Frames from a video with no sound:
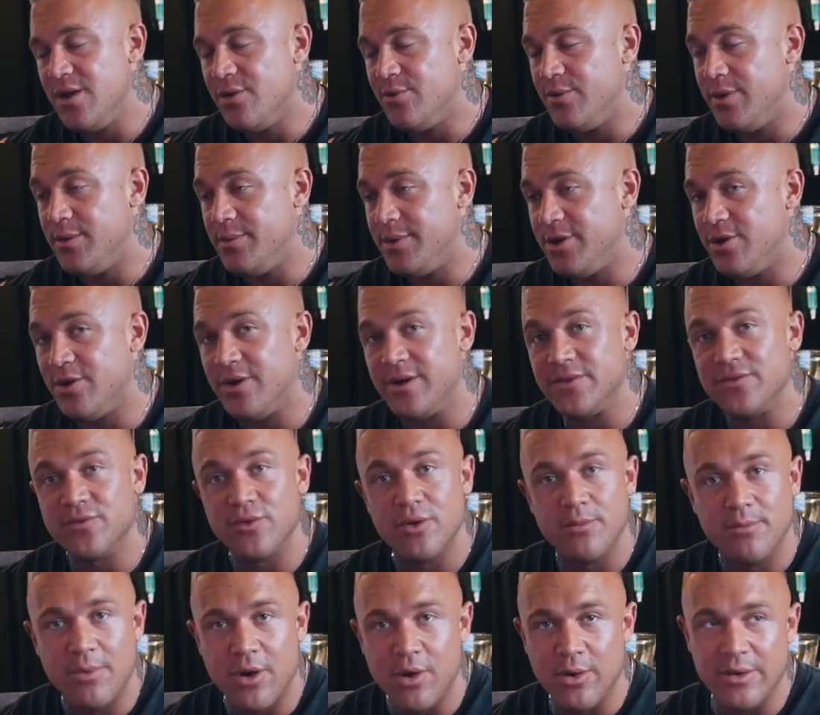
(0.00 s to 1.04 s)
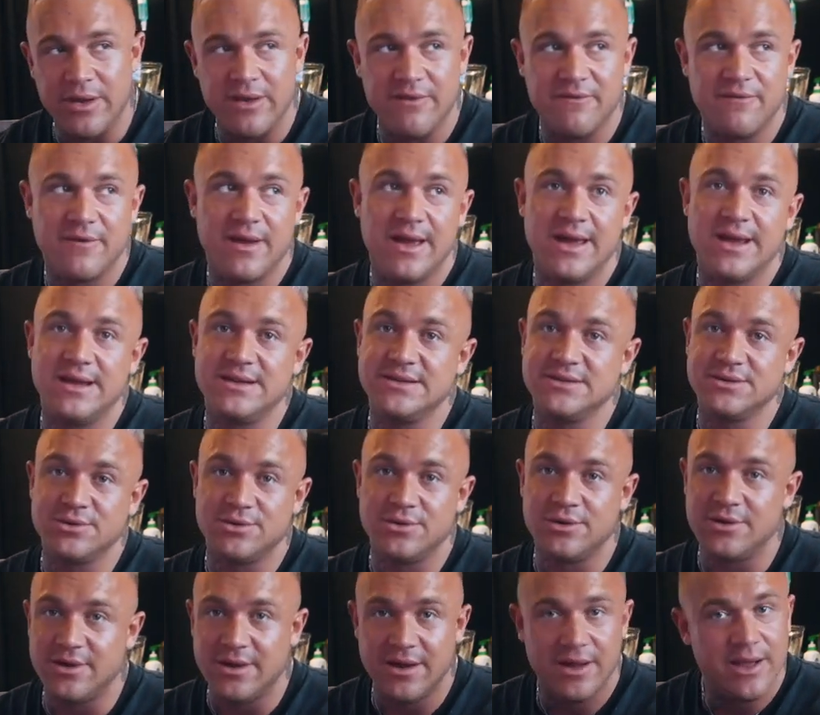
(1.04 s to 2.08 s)
when we're going through a bulking phase
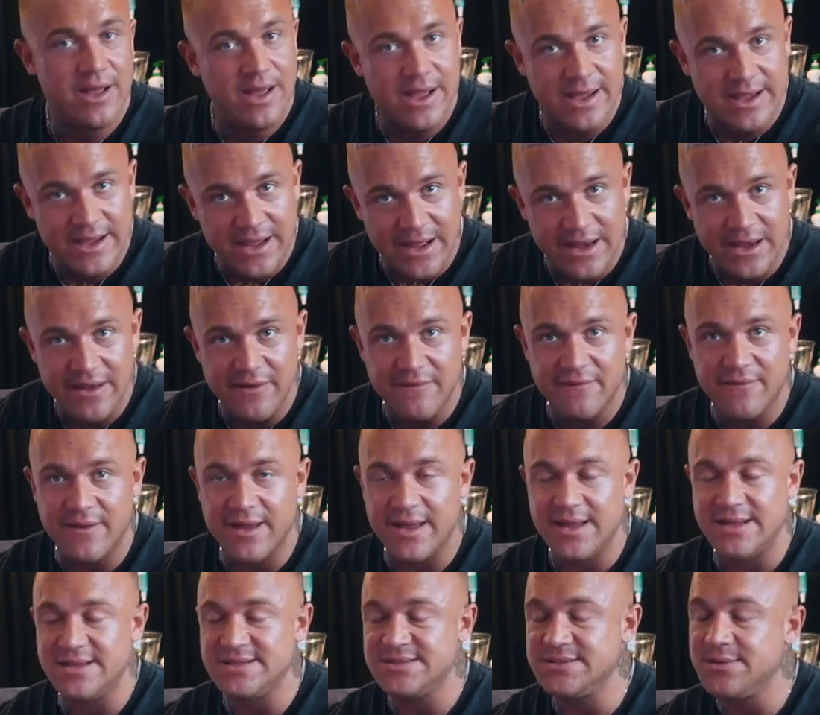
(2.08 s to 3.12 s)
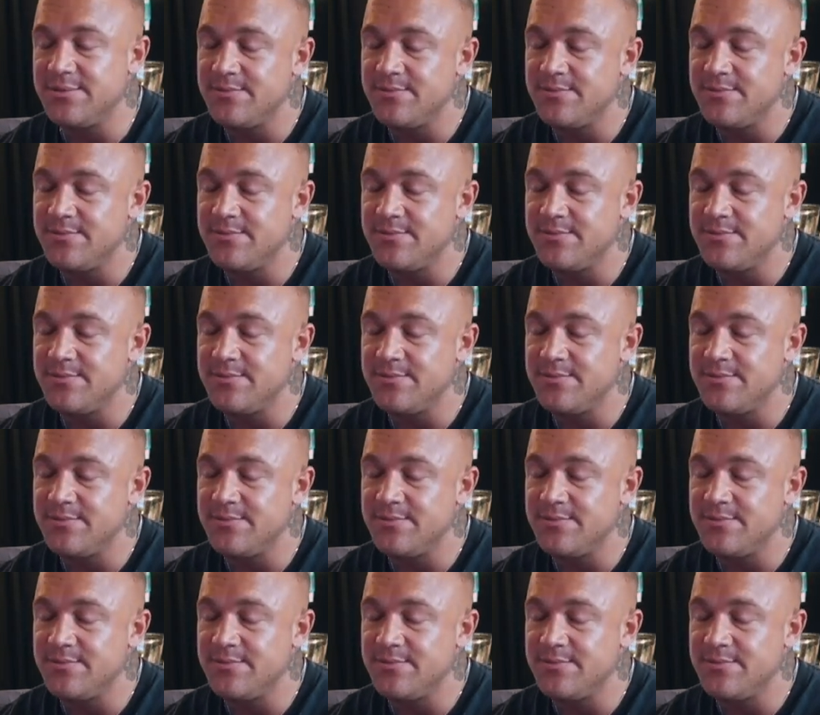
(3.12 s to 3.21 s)
or a cutting phase,